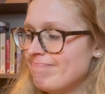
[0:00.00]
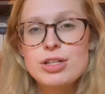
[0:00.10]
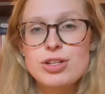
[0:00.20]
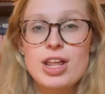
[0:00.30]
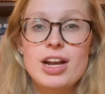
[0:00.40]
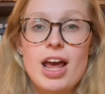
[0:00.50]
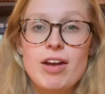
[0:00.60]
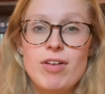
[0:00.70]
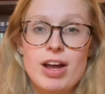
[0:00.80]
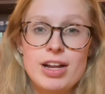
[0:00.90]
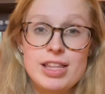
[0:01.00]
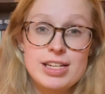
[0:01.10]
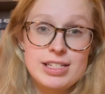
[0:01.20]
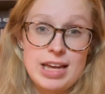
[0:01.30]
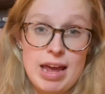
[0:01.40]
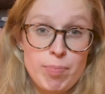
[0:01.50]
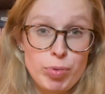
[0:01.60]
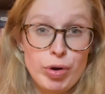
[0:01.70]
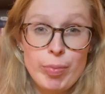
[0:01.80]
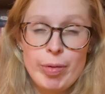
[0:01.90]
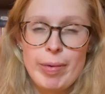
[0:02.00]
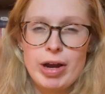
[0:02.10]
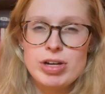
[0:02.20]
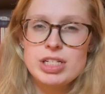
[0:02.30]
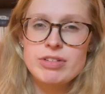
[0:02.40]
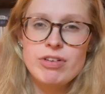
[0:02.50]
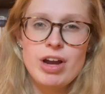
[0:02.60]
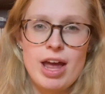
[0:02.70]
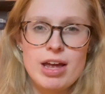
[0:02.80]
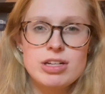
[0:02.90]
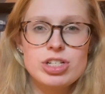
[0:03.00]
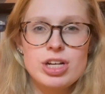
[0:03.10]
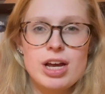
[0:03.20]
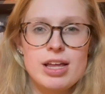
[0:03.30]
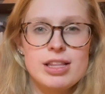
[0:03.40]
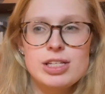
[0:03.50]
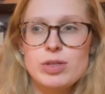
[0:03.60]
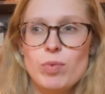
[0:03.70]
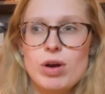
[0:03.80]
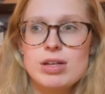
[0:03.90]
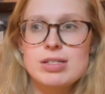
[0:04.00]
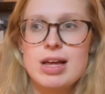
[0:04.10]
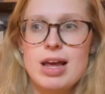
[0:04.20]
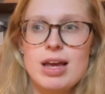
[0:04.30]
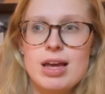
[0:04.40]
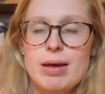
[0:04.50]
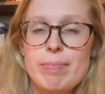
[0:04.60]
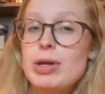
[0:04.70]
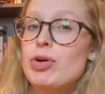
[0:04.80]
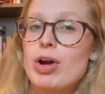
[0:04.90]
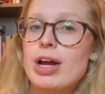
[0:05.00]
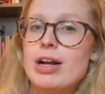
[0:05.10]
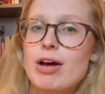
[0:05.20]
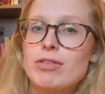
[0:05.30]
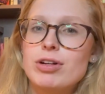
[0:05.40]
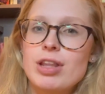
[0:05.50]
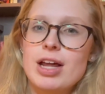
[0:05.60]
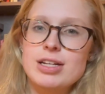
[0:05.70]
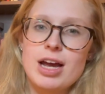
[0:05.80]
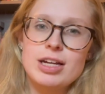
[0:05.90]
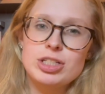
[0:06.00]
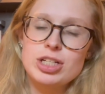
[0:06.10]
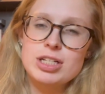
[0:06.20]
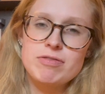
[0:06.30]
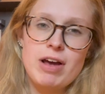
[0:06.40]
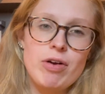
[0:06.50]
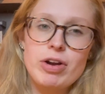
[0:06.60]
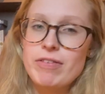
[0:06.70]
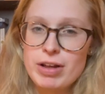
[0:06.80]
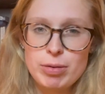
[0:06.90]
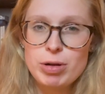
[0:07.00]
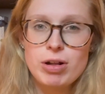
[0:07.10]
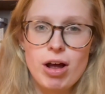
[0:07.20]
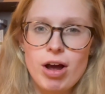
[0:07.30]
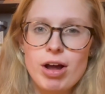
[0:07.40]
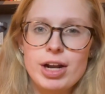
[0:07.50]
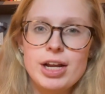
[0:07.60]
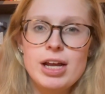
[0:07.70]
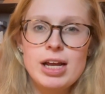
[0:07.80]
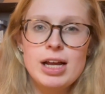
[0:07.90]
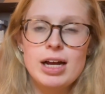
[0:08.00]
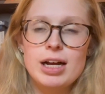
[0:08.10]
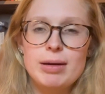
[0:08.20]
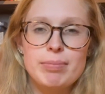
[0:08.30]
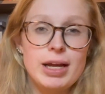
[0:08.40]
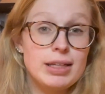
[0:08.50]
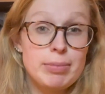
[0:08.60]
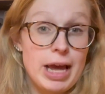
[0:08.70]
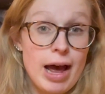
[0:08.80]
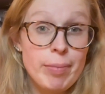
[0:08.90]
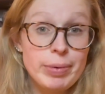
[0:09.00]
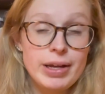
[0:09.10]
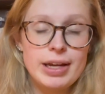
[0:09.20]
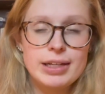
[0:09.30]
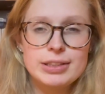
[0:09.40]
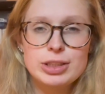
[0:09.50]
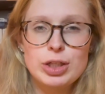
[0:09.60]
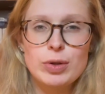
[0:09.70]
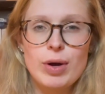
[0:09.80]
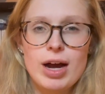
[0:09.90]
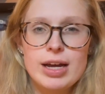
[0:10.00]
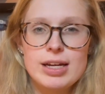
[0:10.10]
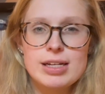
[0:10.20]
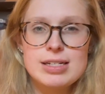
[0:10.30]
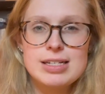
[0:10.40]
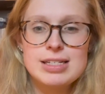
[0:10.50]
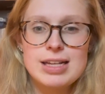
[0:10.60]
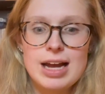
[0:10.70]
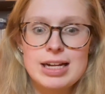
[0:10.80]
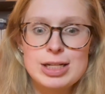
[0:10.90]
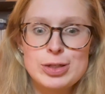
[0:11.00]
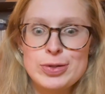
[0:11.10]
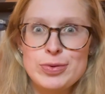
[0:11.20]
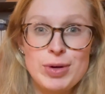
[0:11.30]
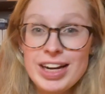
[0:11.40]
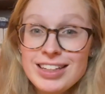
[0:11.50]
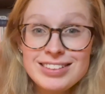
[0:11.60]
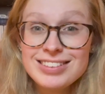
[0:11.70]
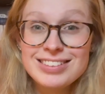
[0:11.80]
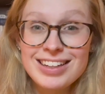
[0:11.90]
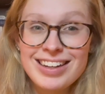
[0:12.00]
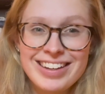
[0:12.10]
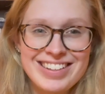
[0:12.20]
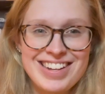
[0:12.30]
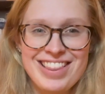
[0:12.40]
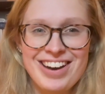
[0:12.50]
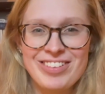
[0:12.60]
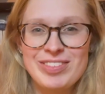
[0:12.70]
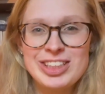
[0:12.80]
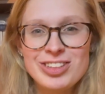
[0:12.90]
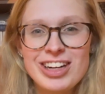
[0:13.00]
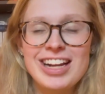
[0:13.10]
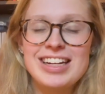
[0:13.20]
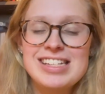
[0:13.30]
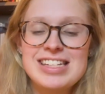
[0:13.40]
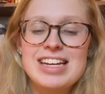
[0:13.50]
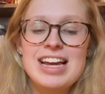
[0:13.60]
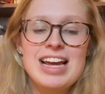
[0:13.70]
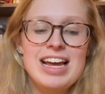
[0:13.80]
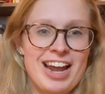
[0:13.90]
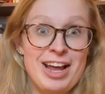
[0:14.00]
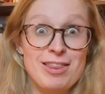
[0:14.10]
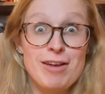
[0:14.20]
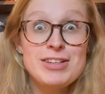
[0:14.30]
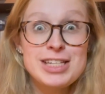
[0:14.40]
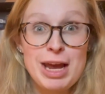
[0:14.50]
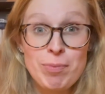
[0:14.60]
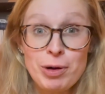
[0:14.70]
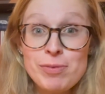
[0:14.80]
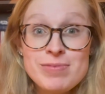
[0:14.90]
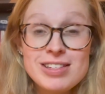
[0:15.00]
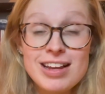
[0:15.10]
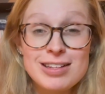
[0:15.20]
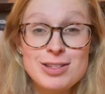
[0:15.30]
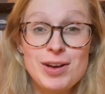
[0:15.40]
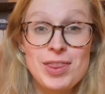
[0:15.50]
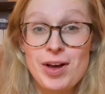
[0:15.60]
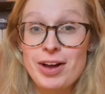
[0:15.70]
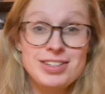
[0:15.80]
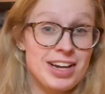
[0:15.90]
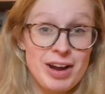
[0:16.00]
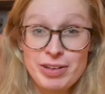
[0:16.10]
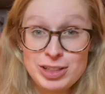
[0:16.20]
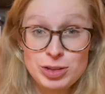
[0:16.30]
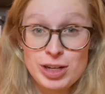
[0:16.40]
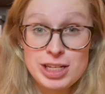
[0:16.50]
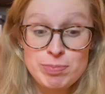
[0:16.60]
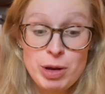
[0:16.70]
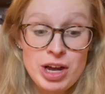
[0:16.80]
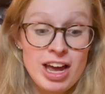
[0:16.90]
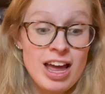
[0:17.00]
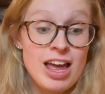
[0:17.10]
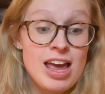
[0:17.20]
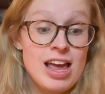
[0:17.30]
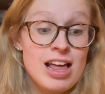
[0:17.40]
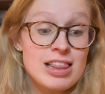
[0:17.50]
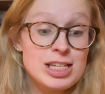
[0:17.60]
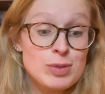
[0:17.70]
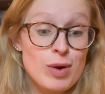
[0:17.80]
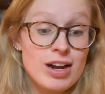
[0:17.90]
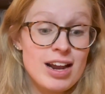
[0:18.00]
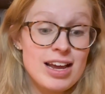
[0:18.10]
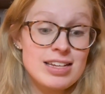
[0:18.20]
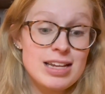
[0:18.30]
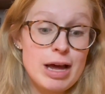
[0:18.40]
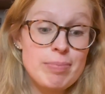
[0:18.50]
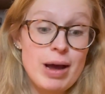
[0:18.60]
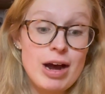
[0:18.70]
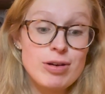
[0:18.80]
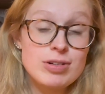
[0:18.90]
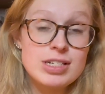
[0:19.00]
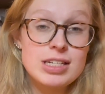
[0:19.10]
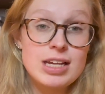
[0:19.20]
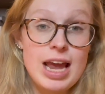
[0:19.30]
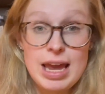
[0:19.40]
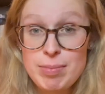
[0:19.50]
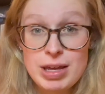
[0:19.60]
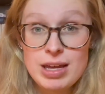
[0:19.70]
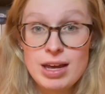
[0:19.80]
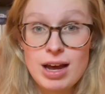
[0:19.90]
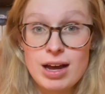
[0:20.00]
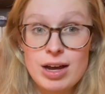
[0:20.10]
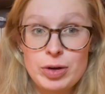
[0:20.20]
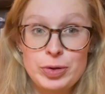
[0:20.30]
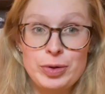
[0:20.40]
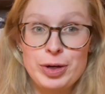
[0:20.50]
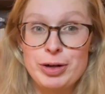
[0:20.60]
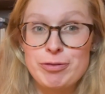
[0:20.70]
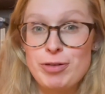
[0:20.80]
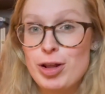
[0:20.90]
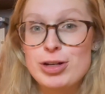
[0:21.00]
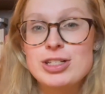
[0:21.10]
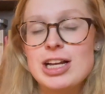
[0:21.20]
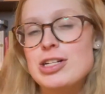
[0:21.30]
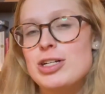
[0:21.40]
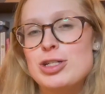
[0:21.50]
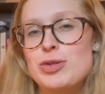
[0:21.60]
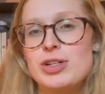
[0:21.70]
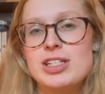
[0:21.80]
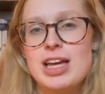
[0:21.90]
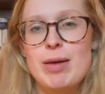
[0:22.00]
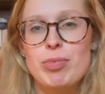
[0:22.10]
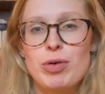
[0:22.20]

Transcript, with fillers: So then I read The Escape Room by Christopher Edge, and this was a middle grade novel that I just found available on um, my Libby app. And so I decided to read it because I thought it would be short and easy. And I love escape rooms, and so I thought I would enjoy this book. This one is about Amy, uh, who her father sent her to an escape